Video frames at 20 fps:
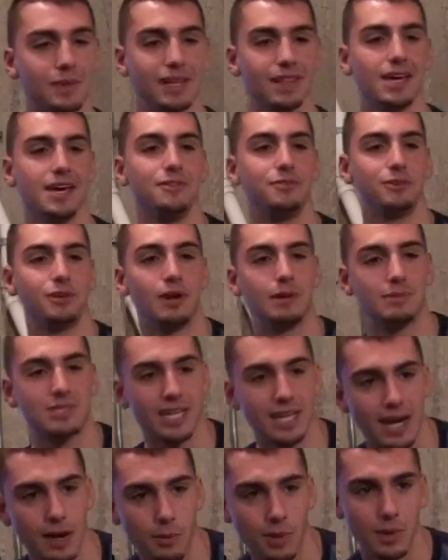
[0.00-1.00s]
in my life. You know what I'm
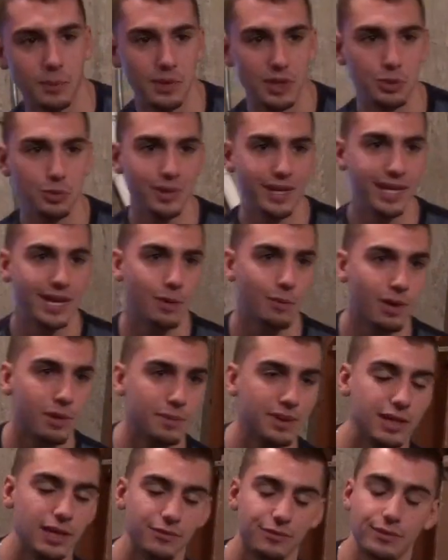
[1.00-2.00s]
saying? I want to be unique. I want
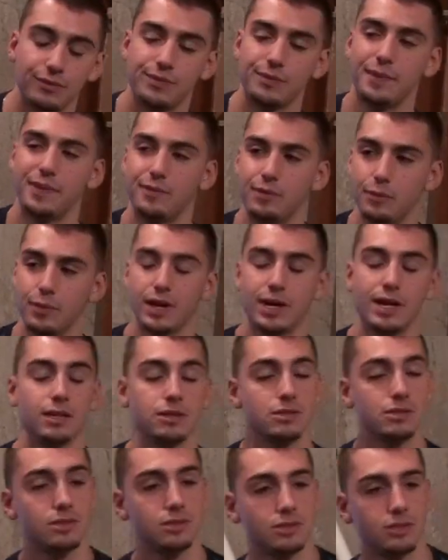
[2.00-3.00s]
to be different from everyone
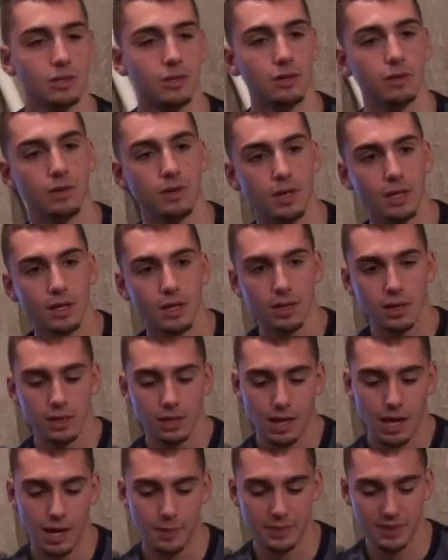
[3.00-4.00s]
else. Definitely.
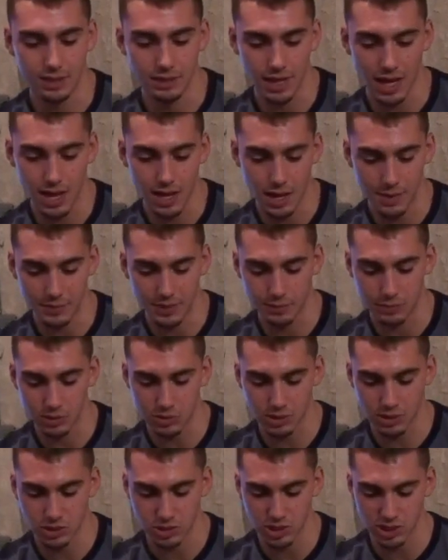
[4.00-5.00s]
So, I mean, yeah. I mean,
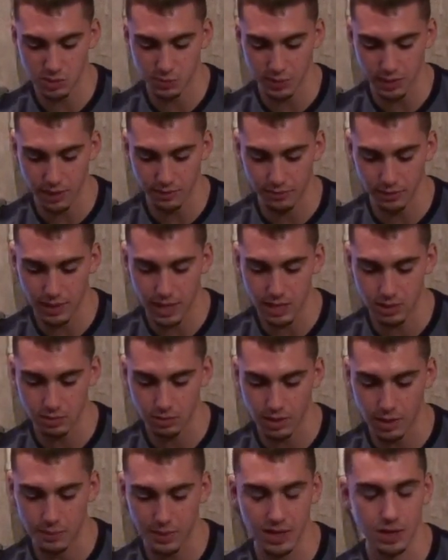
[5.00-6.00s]
music's changed my life a lot,
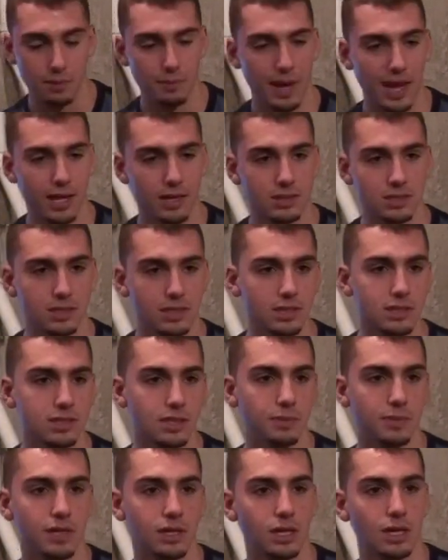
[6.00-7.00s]
dude. I've been in magazines.
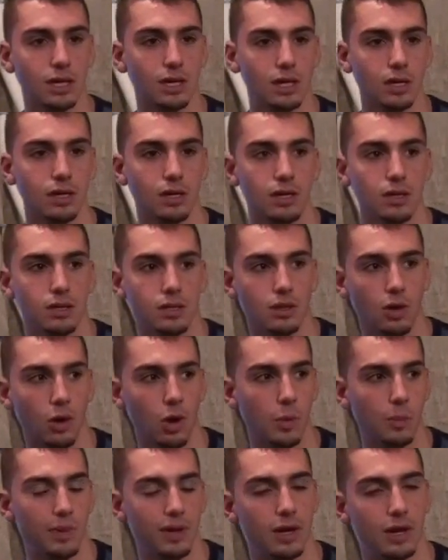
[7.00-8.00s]
I've been. Uh, you know,
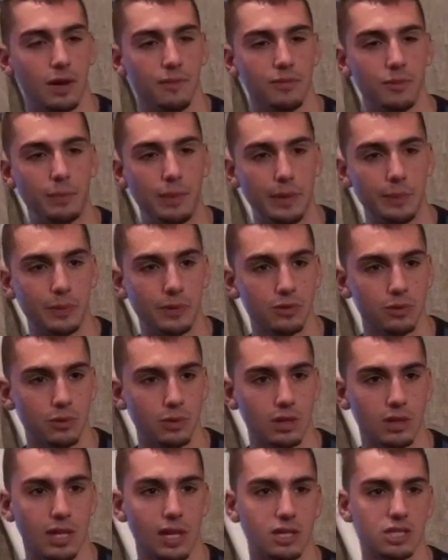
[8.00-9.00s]
opening up for people,
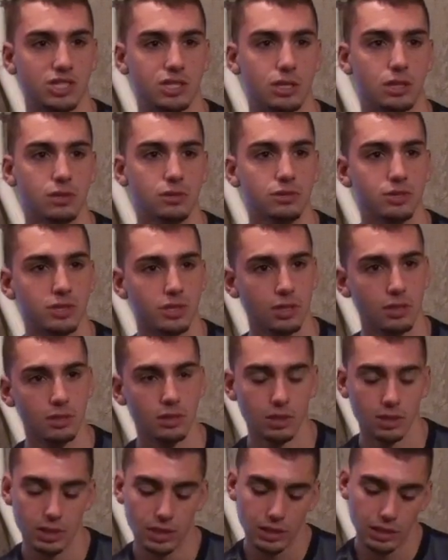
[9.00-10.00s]
doing a lot of shows. So
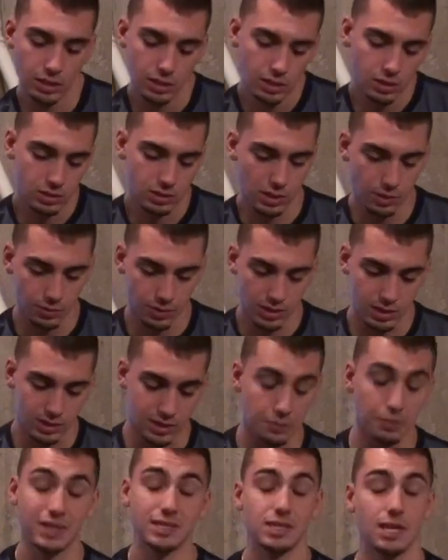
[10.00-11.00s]
there you go. That's how it
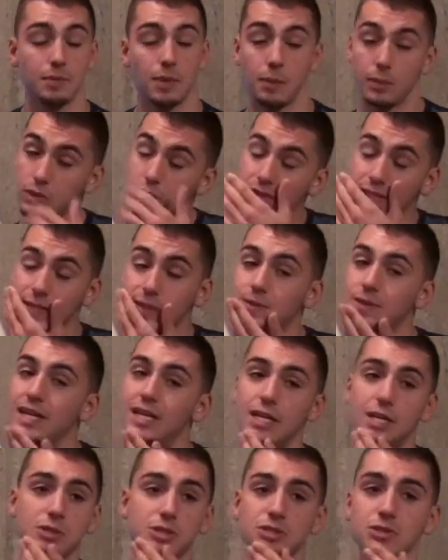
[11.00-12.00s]
is. I'm about to have my music on the
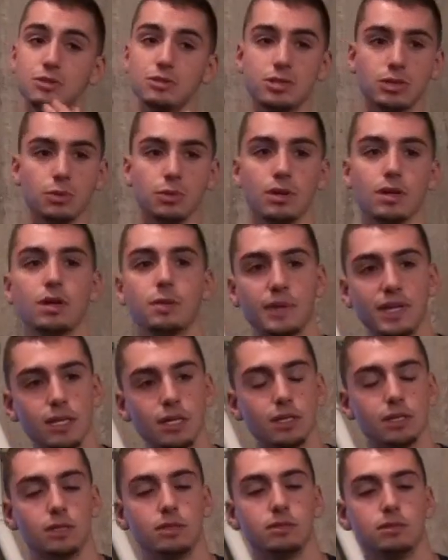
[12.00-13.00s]
radio soon, so it's gonna be
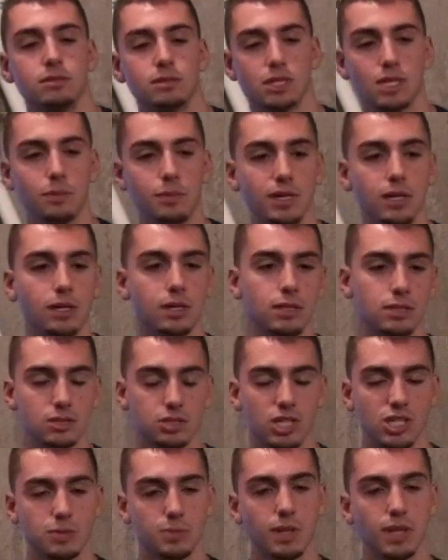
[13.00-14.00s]
good, dude. It's gonna be good. It's
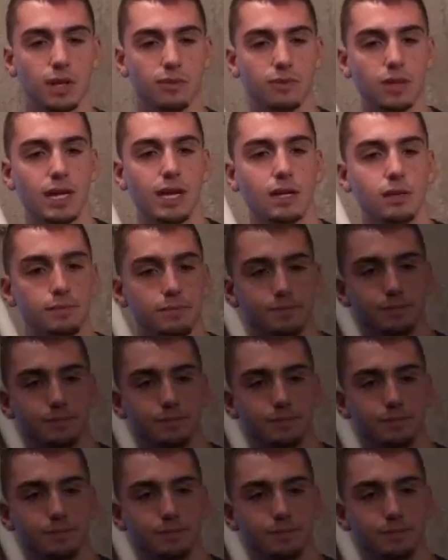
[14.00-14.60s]
changed my life a lot.